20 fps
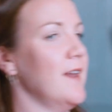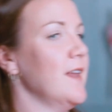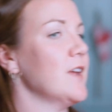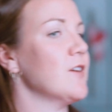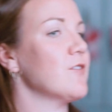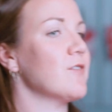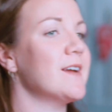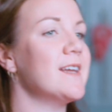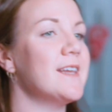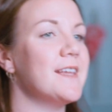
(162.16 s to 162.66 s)
and
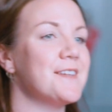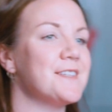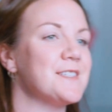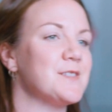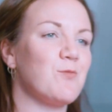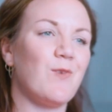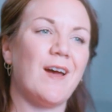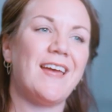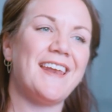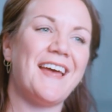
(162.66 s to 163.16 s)

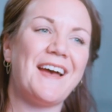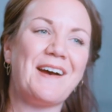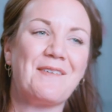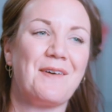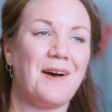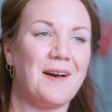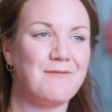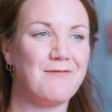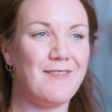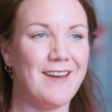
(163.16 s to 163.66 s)
ingredients weighed
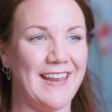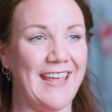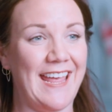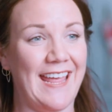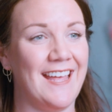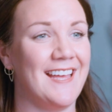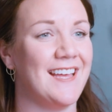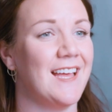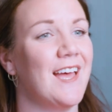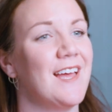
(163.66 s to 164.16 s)
out, I'm ready.